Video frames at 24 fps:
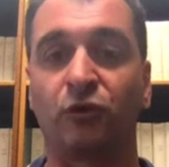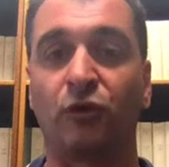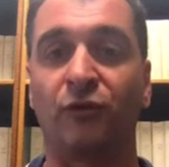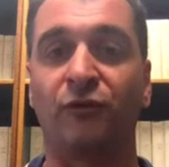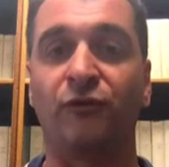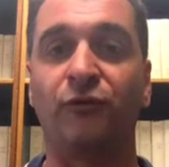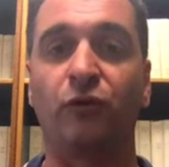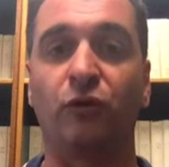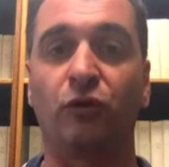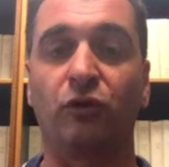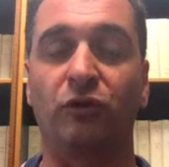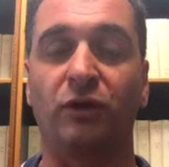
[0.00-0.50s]

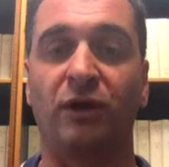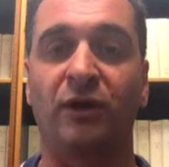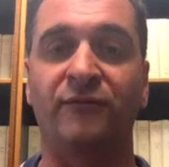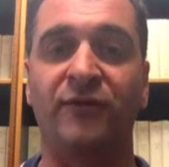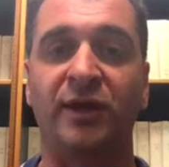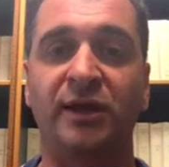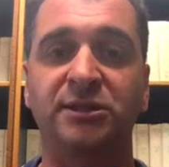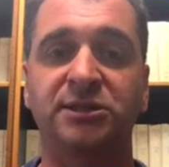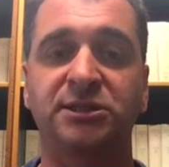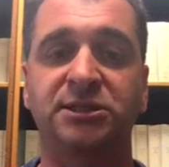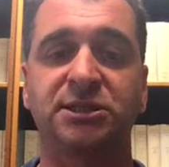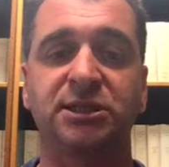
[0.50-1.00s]
four
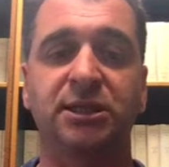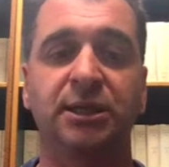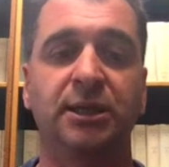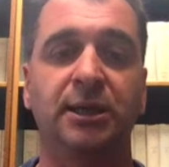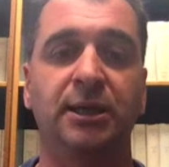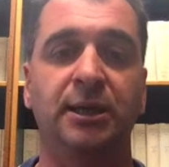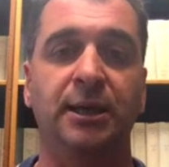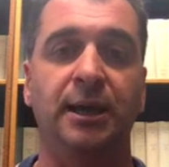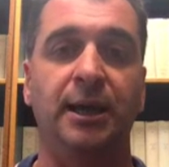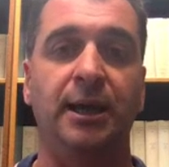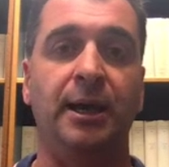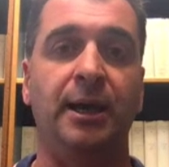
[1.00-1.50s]
events.
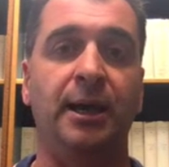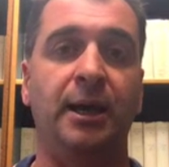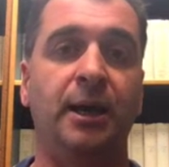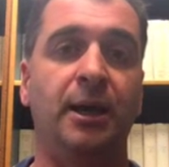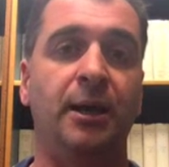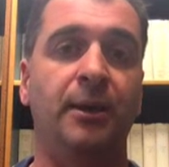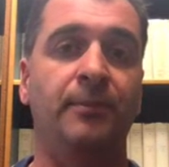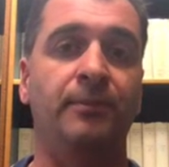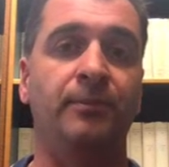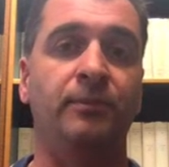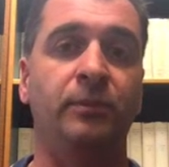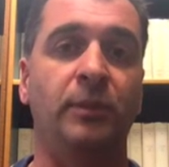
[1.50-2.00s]

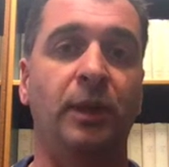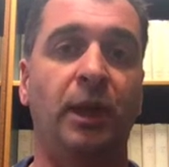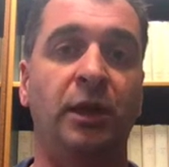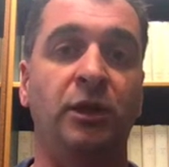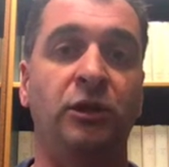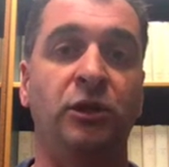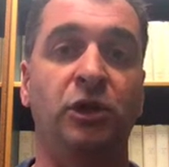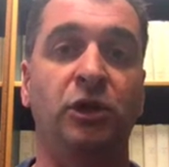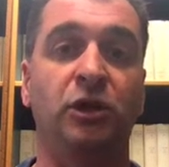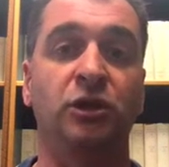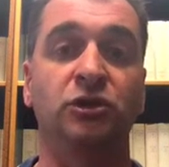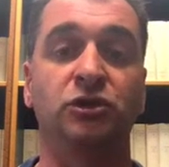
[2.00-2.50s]

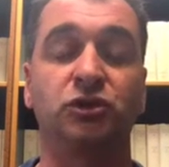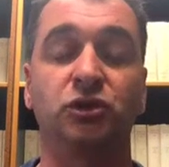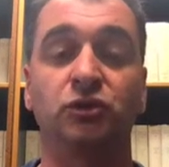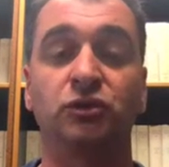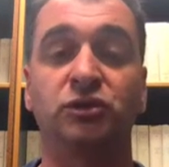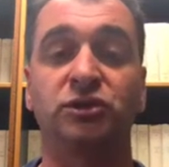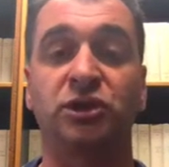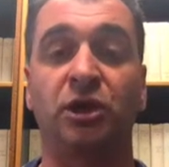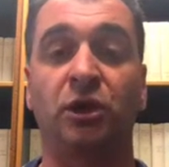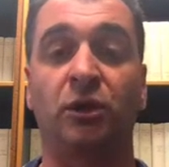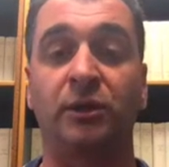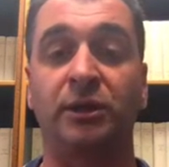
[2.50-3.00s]
And you can do
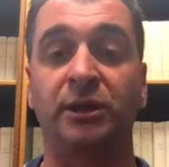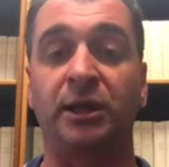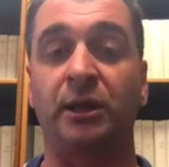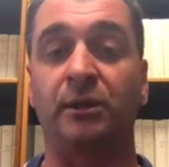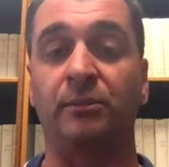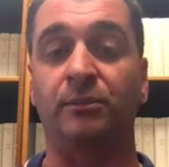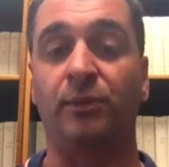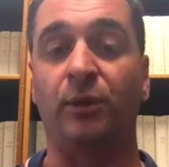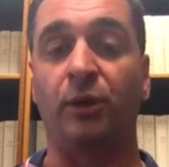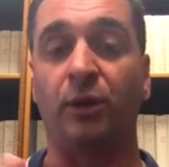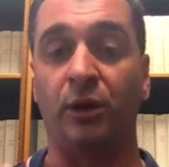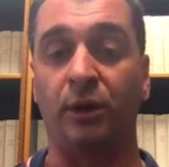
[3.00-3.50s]
so
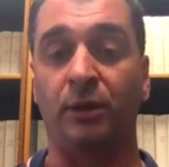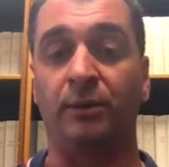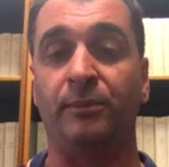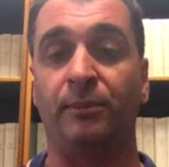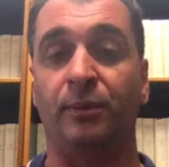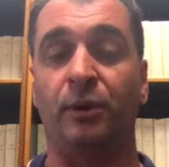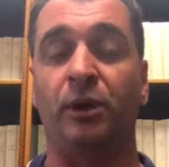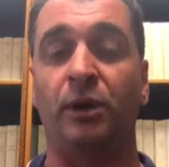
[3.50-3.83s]
again by